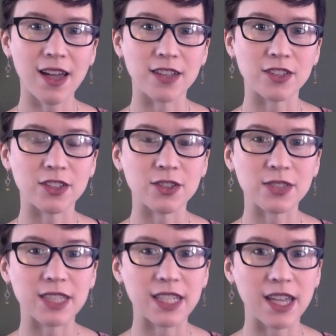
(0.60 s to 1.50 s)
Hi,
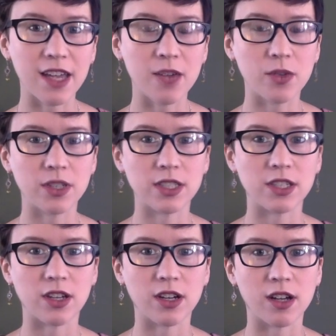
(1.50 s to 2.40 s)
so today I wanted to
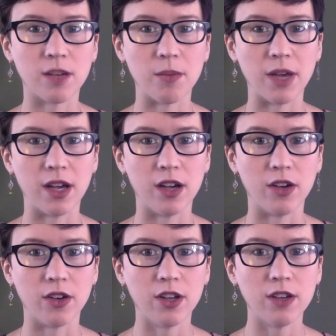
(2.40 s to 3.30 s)
talk
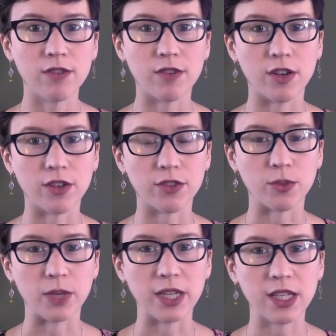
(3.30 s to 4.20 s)
about false
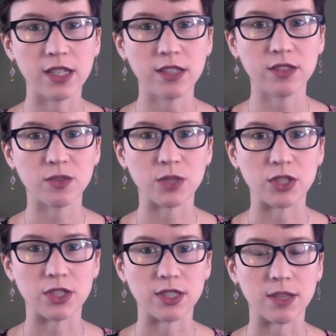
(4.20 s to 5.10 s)
awakenings,
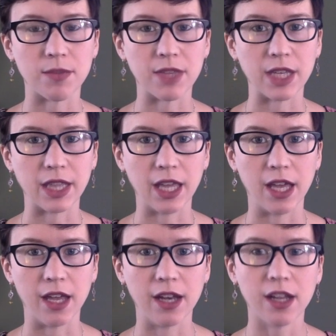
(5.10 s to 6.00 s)
which is something
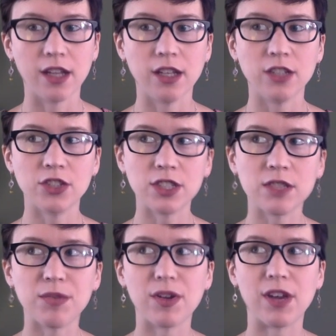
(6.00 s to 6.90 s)
that just
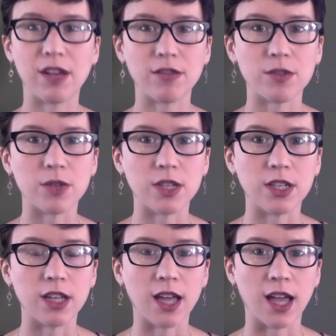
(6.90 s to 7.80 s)
about
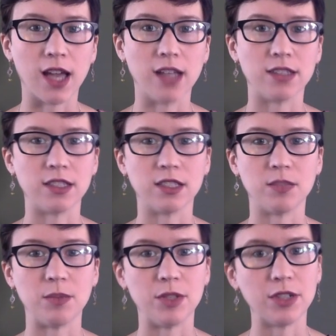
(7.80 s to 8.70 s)
everyone has
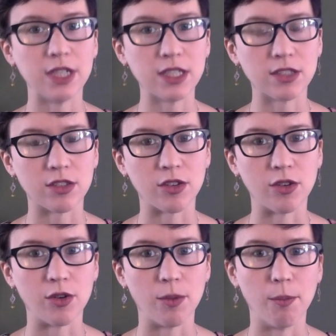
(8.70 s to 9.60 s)
experienced,
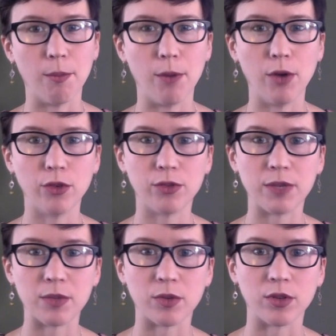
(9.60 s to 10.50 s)
though most
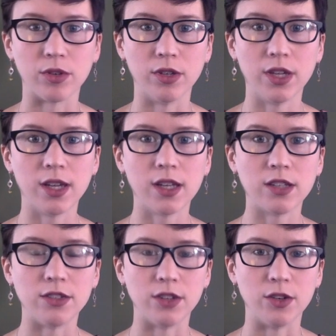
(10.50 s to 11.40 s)
people
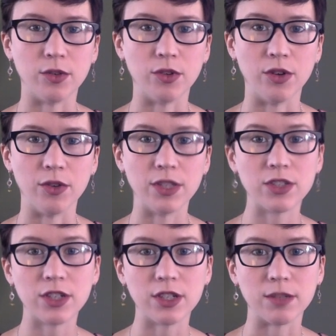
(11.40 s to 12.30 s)
don't know
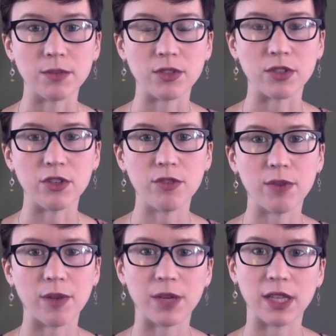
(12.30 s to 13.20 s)
this term. So you've
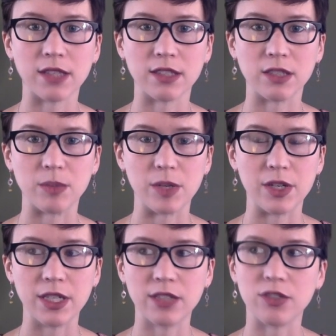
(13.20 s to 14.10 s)
probably had this
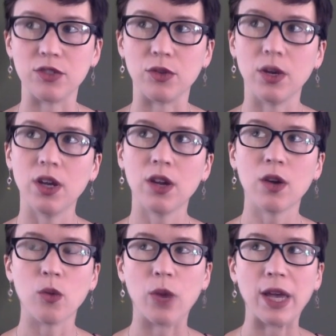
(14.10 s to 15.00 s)
experience. You
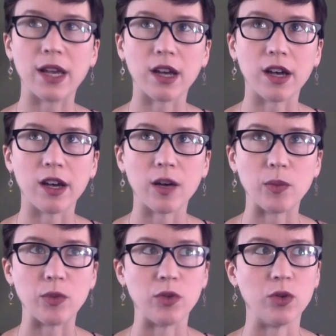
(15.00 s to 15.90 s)
wake
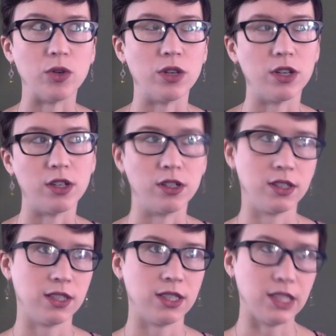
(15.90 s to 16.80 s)
up, you're
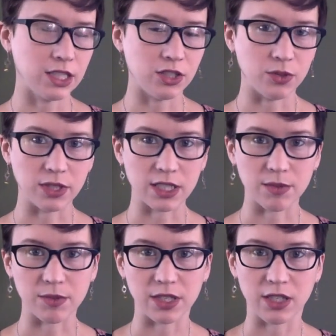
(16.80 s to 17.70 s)
doing
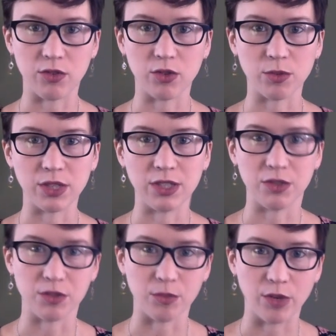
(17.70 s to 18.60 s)
something you normally do
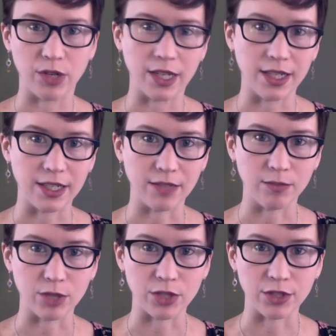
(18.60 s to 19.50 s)
in the morning,
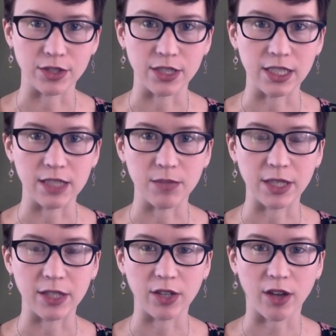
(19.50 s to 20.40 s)
brushing your teeth,
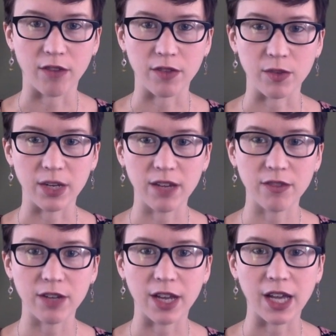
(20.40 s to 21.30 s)
making coffee,
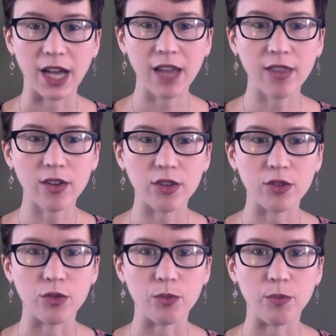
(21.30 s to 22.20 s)
whatever, and either
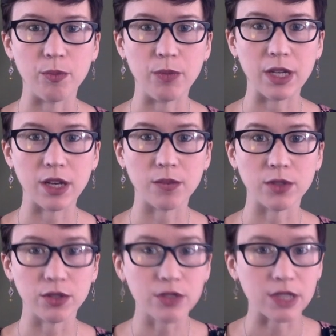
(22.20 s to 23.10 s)
you become
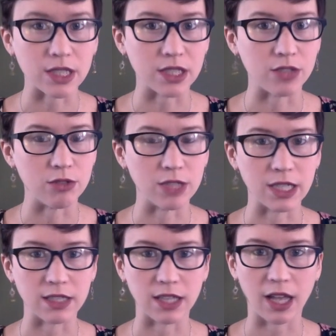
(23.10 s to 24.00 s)
lucid, you
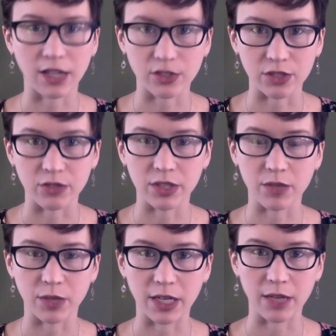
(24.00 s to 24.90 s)
realize that actually you
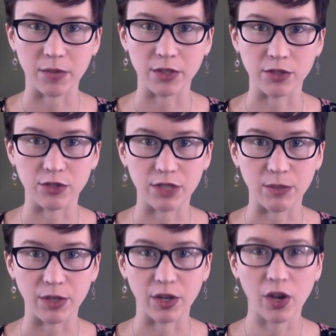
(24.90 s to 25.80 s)
didn't wake up and you're
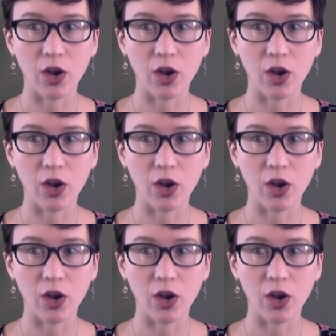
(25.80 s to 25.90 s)
dreaming,